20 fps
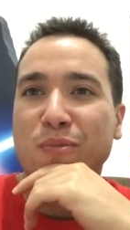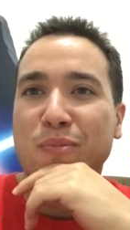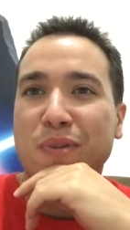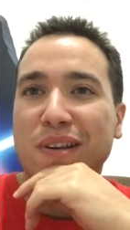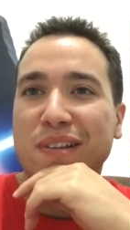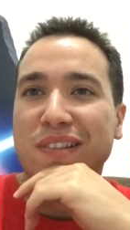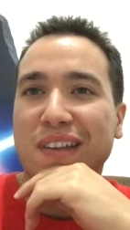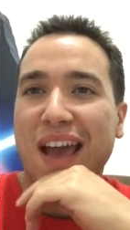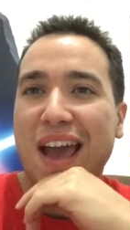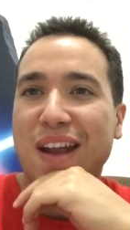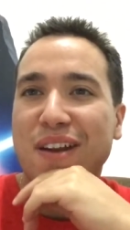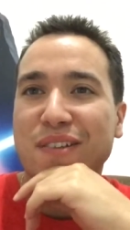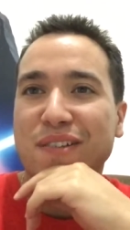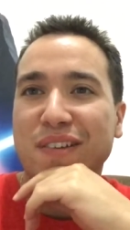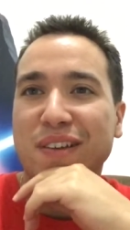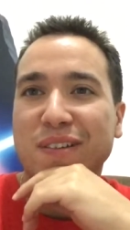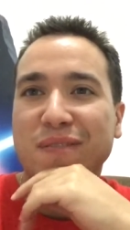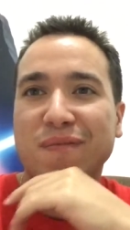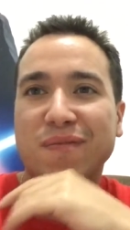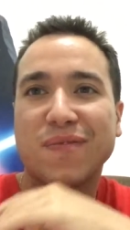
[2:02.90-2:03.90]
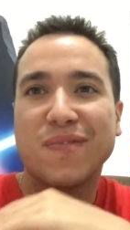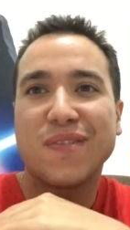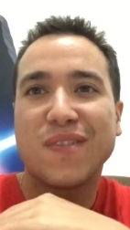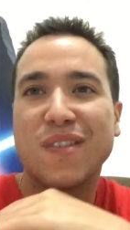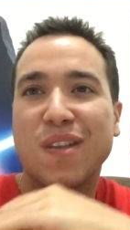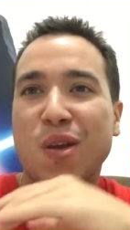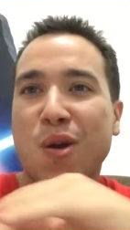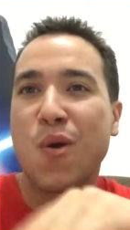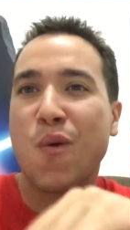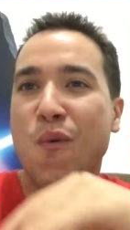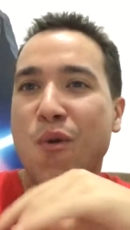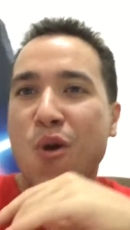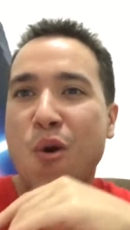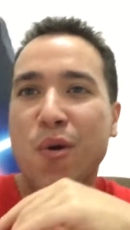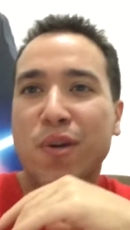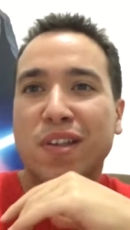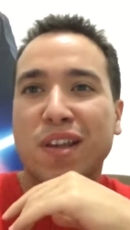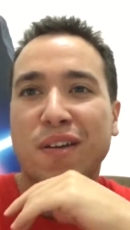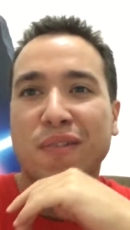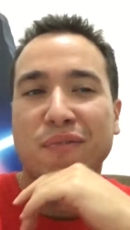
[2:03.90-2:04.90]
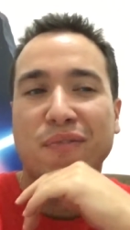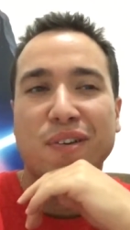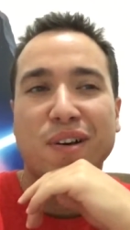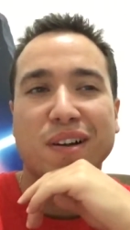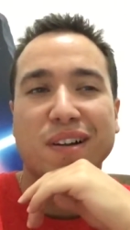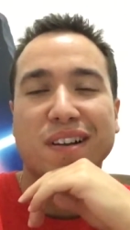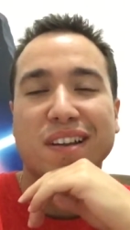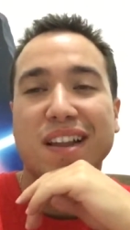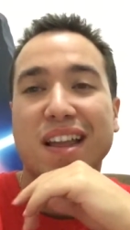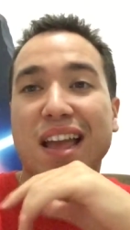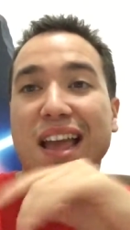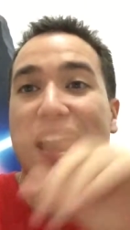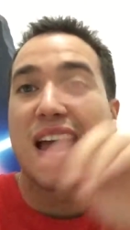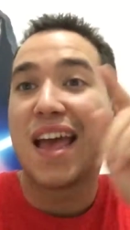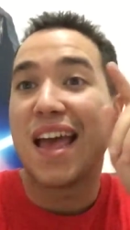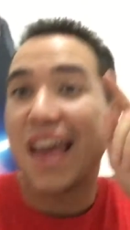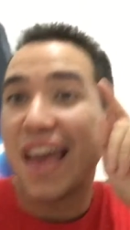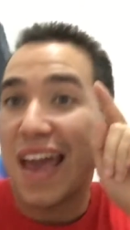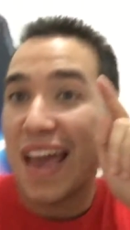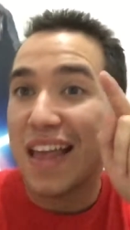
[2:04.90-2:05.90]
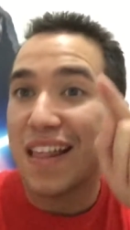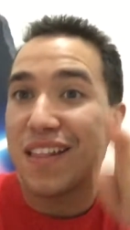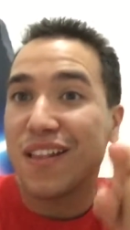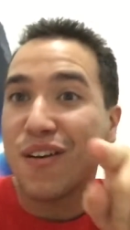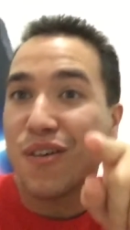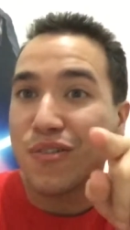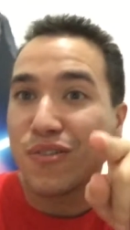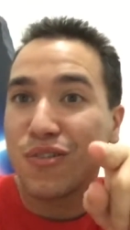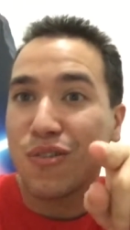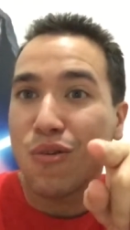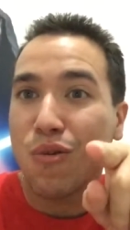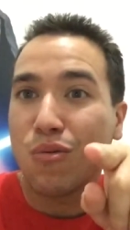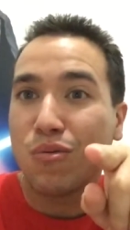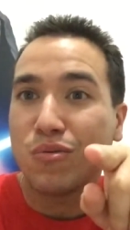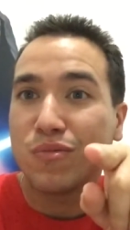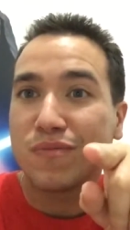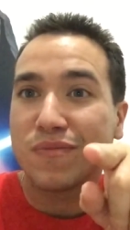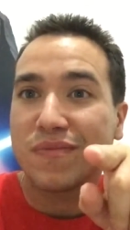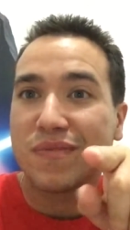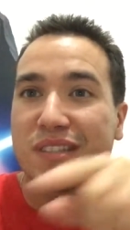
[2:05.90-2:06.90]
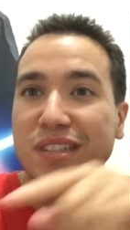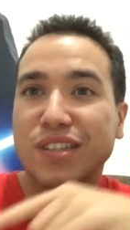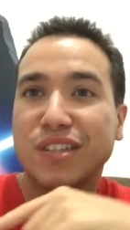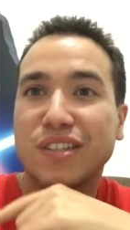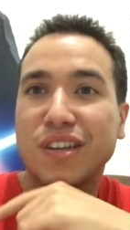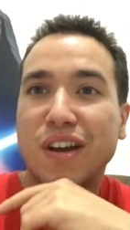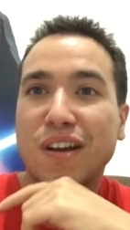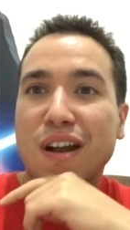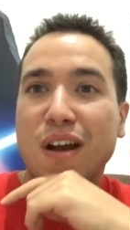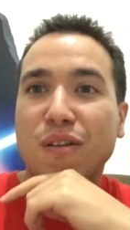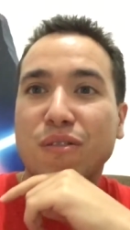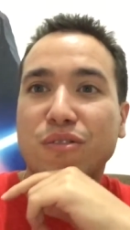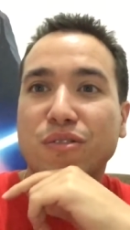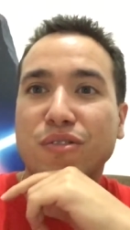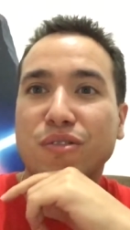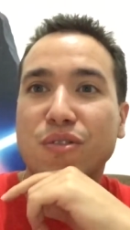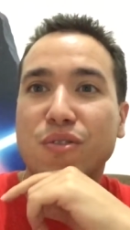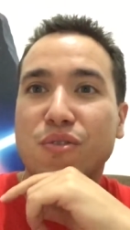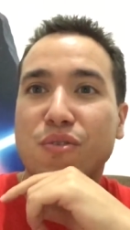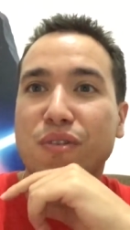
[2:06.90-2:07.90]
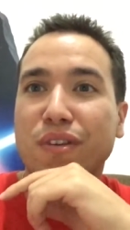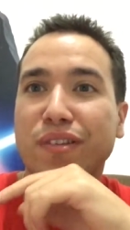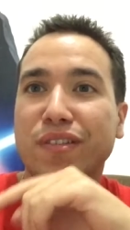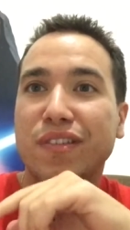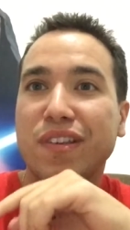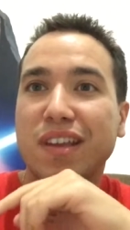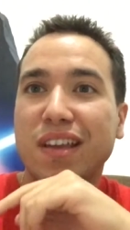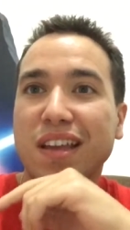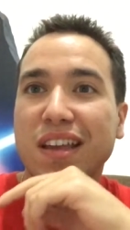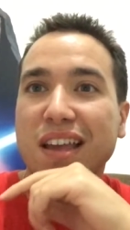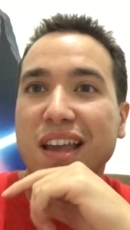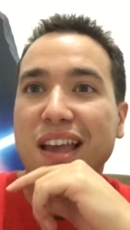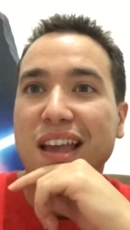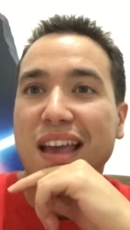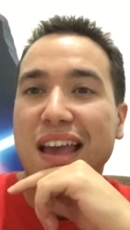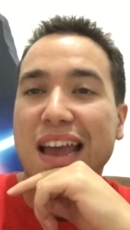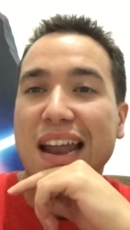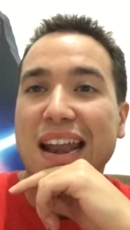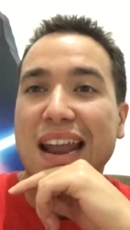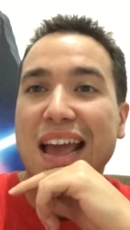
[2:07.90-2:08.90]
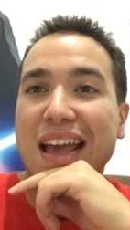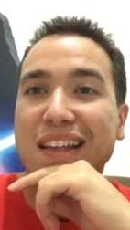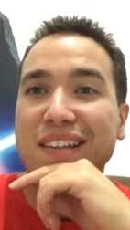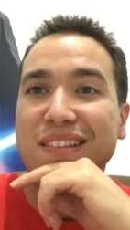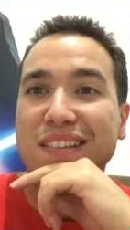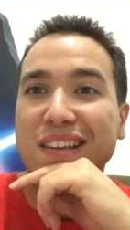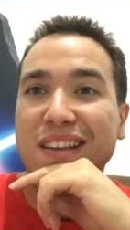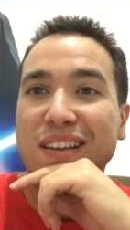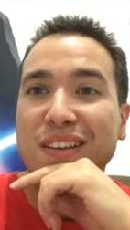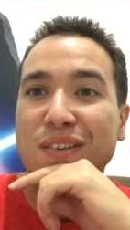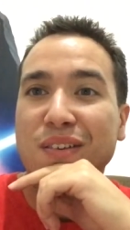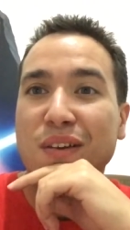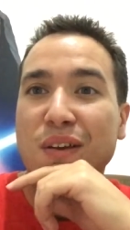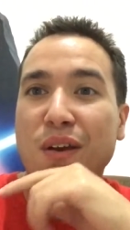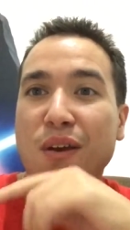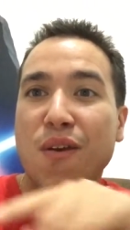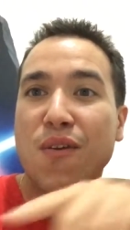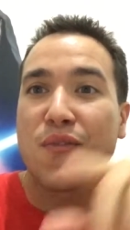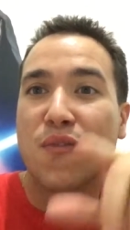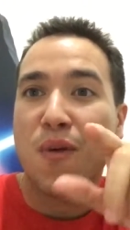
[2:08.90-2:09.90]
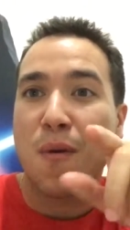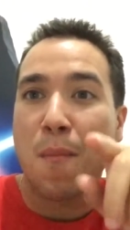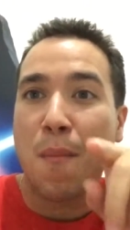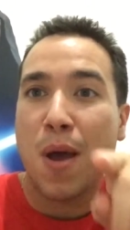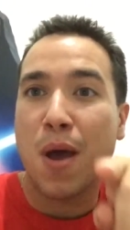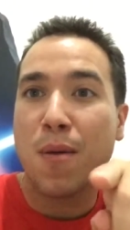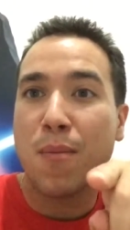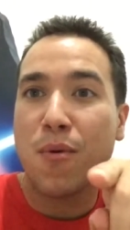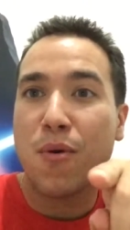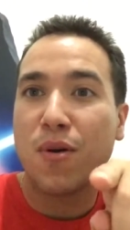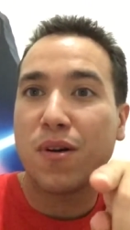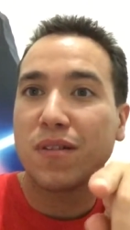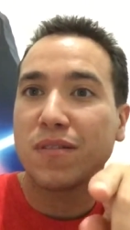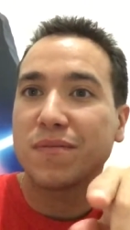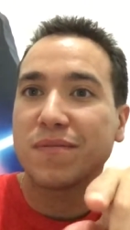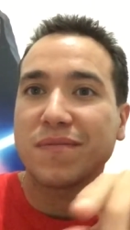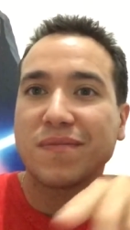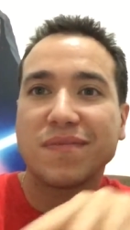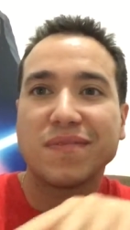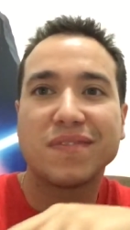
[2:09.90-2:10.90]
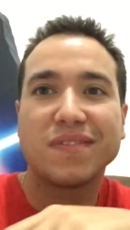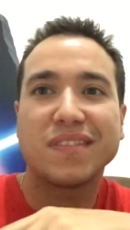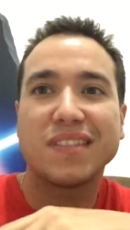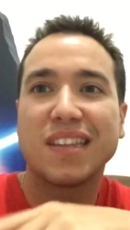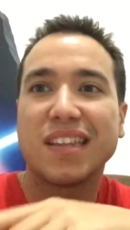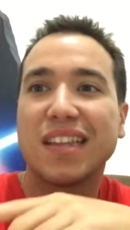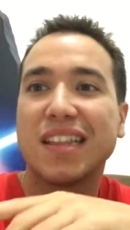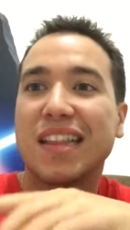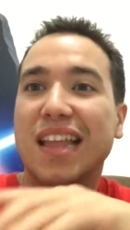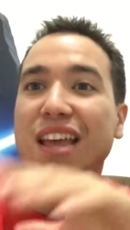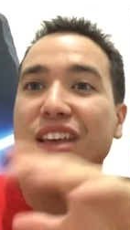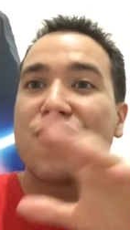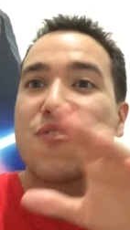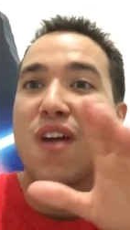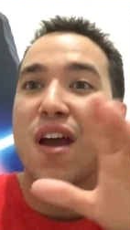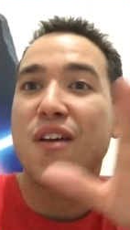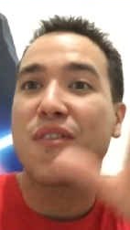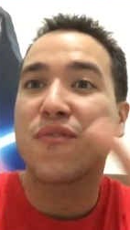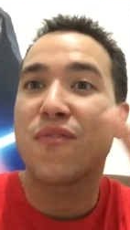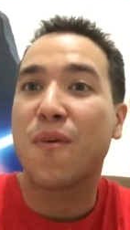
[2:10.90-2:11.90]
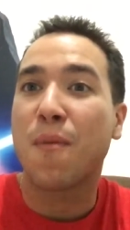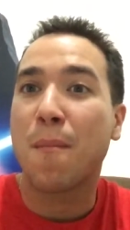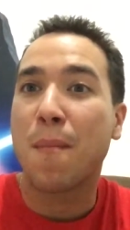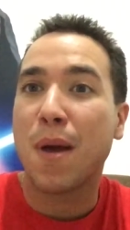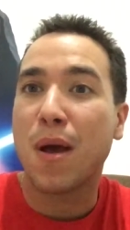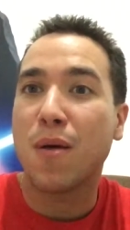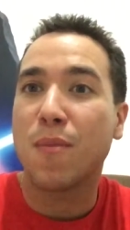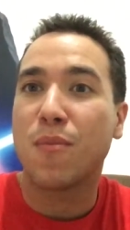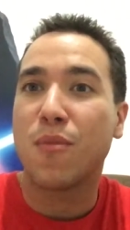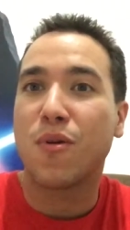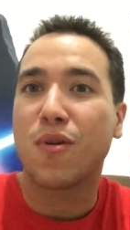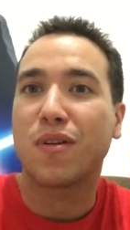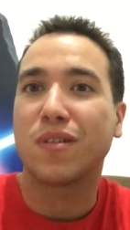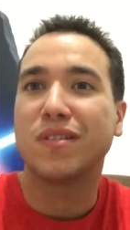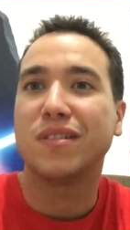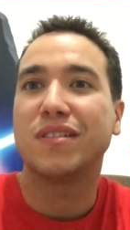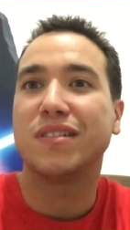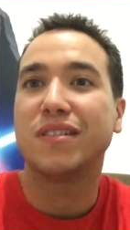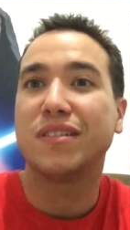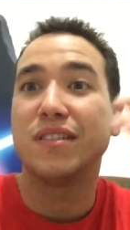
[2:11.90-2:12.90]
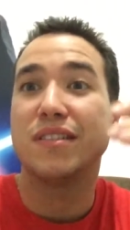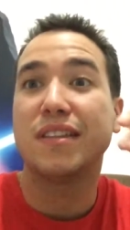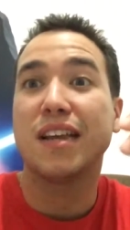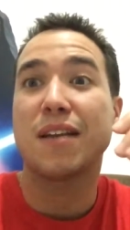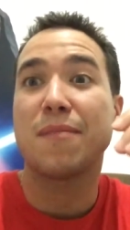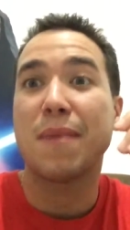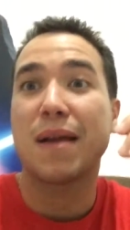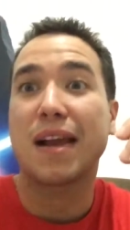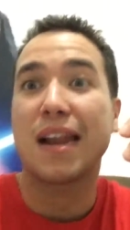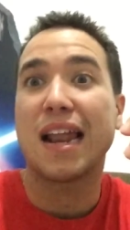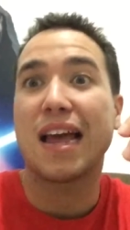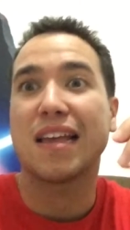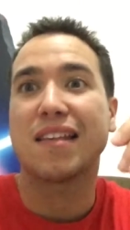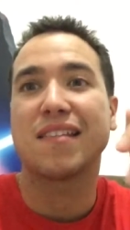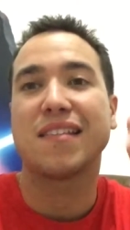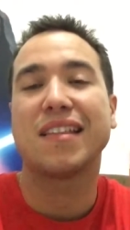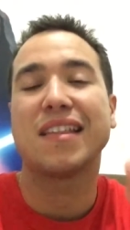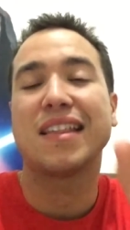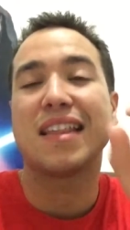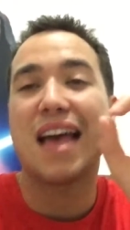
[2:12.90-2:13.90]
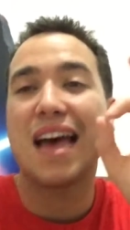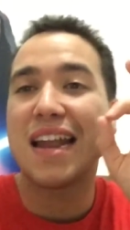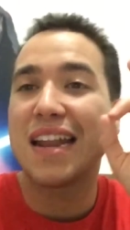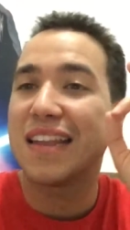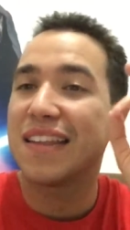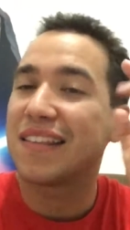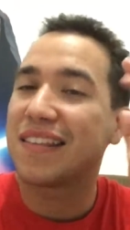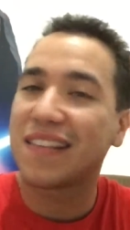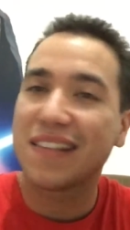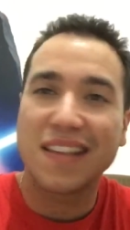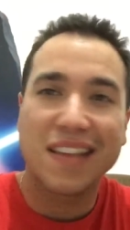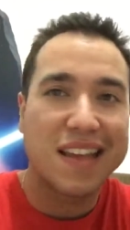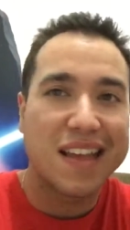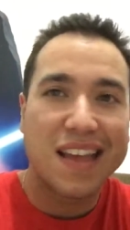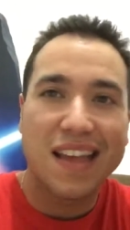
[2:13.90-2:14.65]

brings the energy and we always have fun. And also shout out to Chrissy and Nancy from Melbourne. They drive from Melbourne to take my class. That is